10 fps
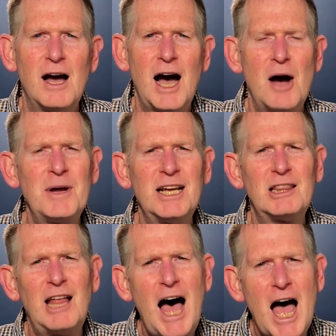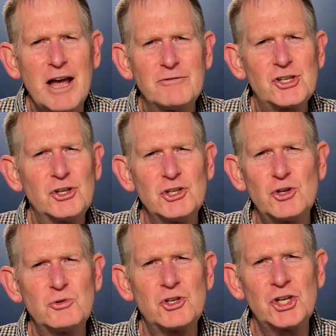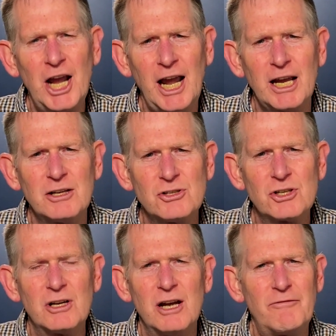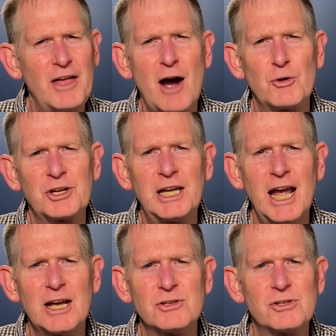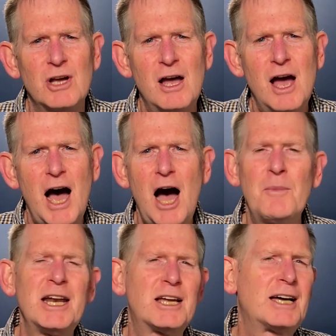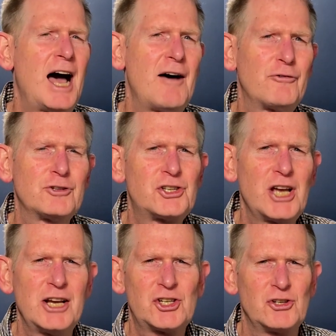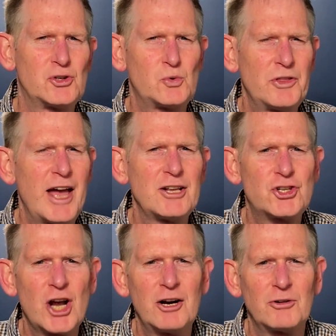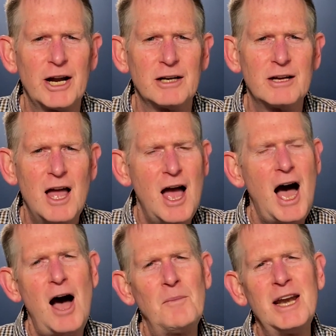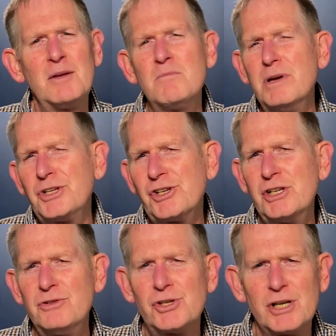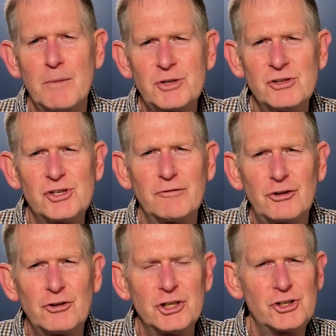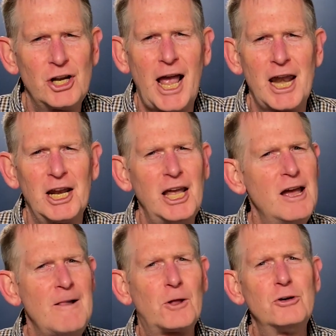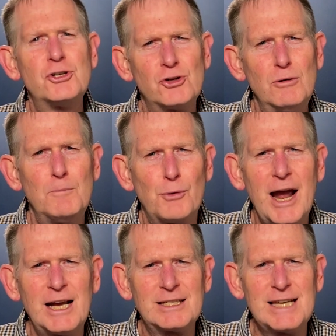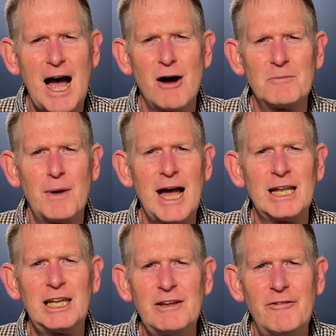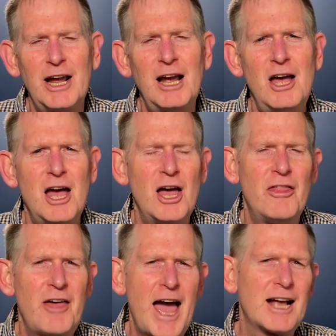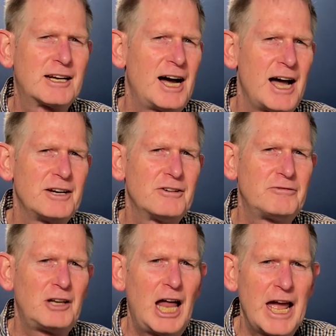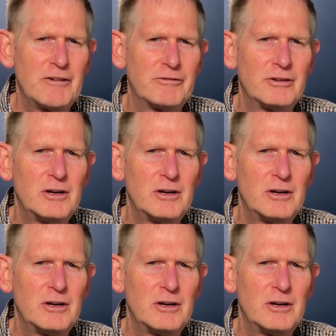How many lives could you change if that were the case? How many conversations would that generate? How many misconceptions of Christianity could you break down by living that kind of life?